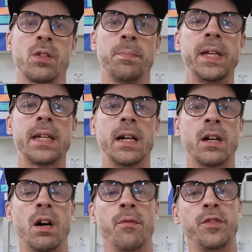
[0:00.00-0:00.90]
So pick a
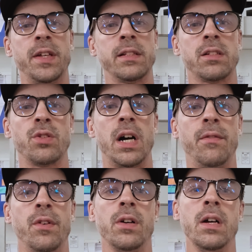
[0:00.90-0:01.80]
confident
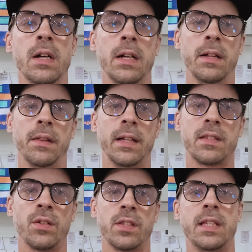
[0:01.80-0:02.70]
driver that
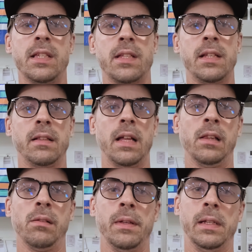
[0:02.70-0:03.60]
is consistent
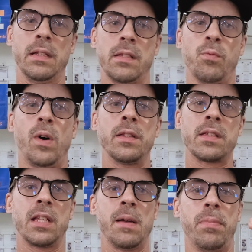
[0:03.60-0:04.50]
and is one
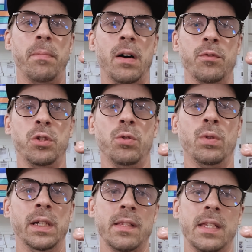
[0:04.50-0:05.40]
step above
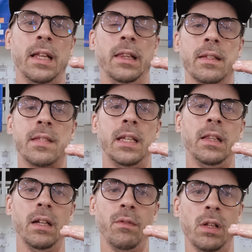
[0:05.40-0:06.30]
you in skill
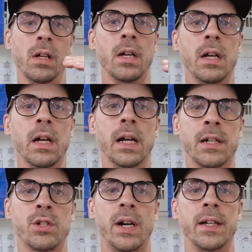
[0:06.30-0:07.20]
level.
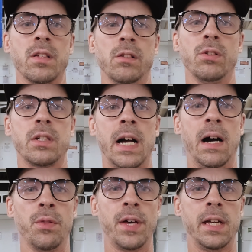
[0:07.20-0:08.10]
And try to look
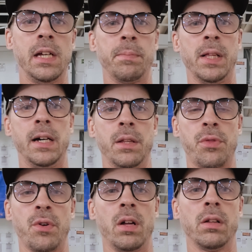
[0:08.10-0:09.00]
how they apply the
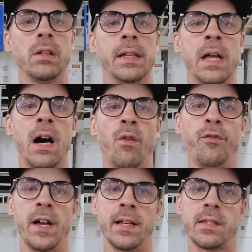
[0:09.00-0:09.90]
throttle and how
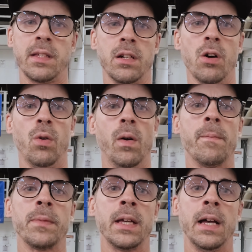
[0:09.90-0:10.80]
fast they go.
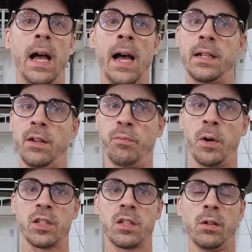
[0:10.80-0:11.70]
And if
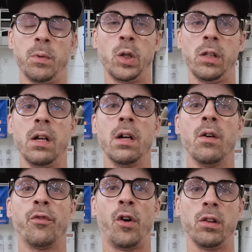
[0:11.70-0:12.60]
possible,
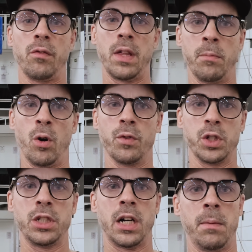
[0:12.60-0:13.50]
follow them over
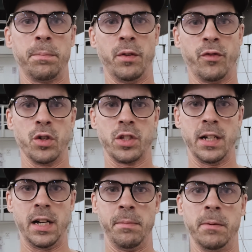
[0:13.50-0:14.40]
the jump the first
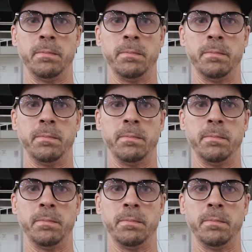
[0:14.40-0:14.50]
time.